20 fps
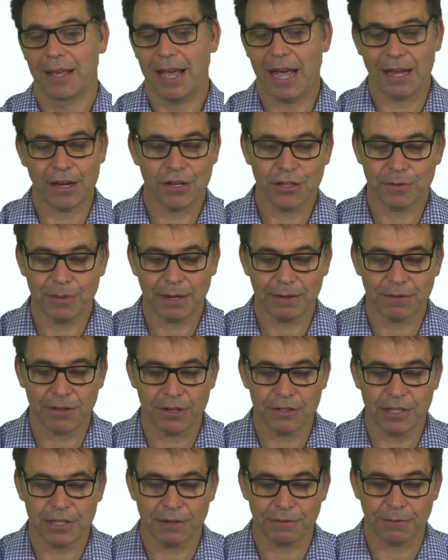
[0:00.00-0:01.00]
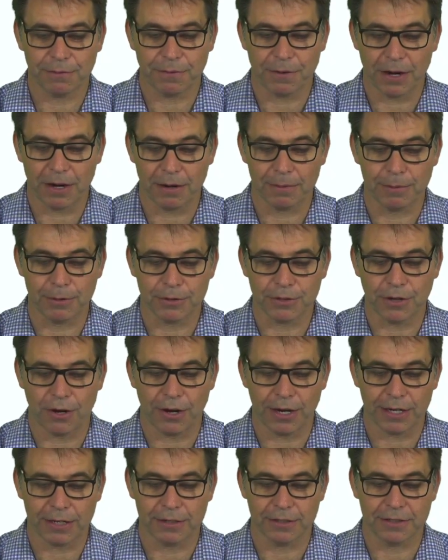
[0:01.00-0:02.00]
And because we have those different variables,
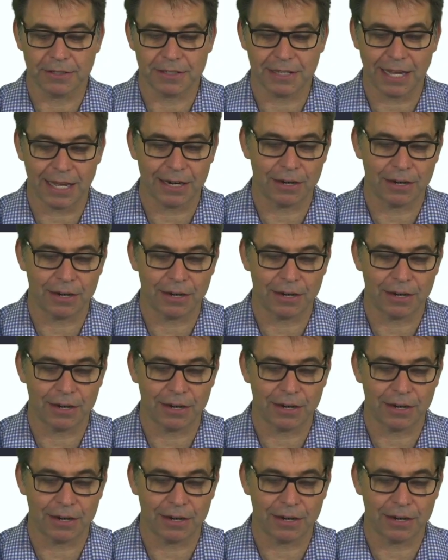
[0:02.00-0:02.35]
I could start